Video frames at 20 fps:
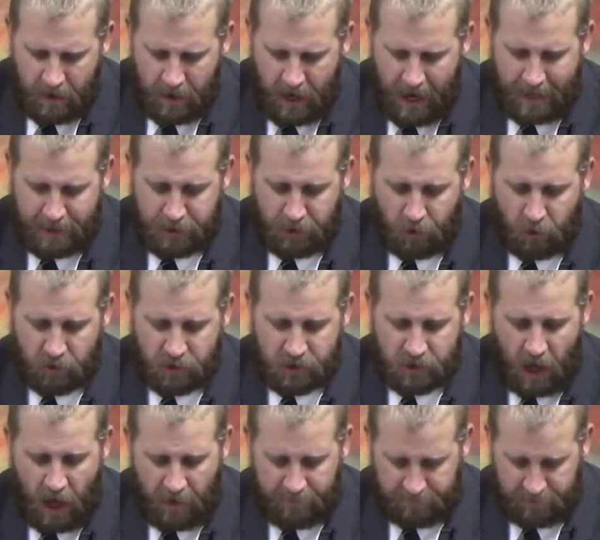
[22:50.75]
I shall go
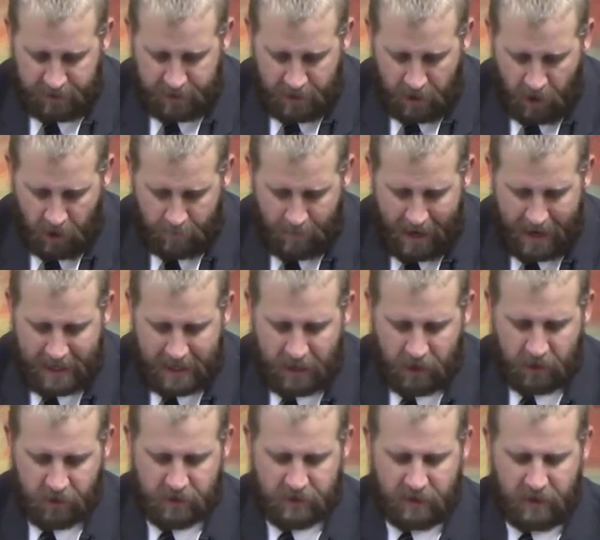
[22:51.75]
softly all my
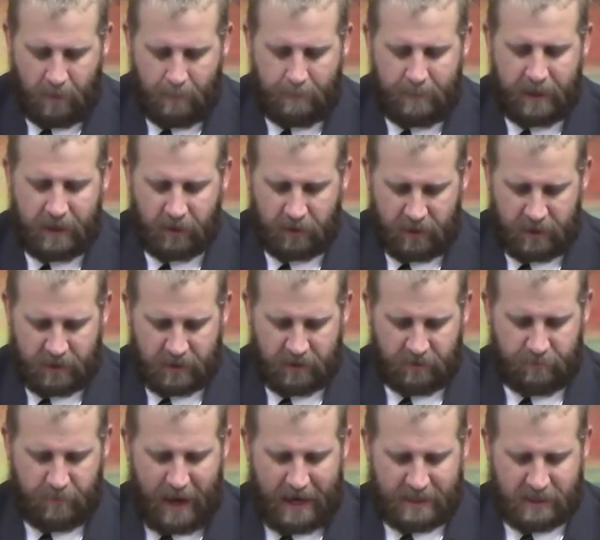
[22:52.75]
years in the bitterness
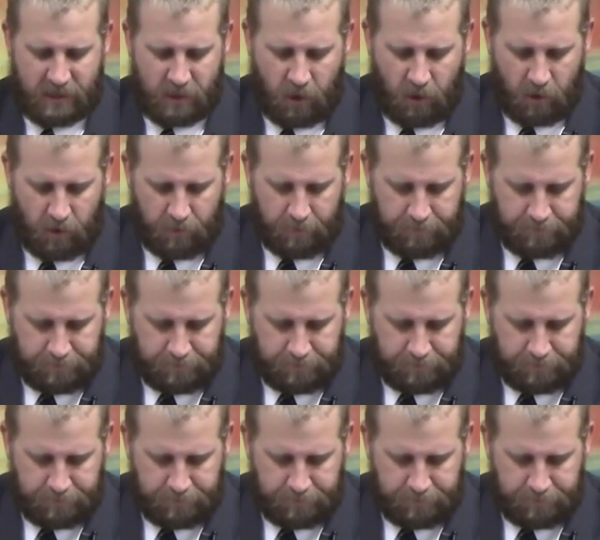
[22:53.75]
of my soul.